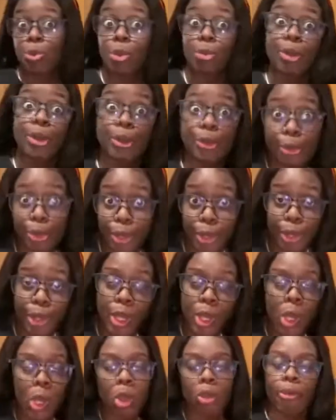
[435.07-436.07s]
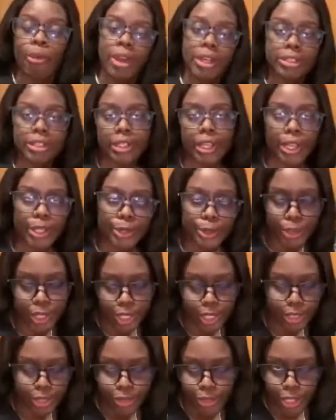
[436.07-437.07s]
we know want it extra
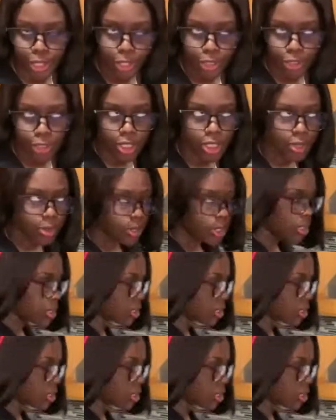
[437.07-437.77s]
sweet.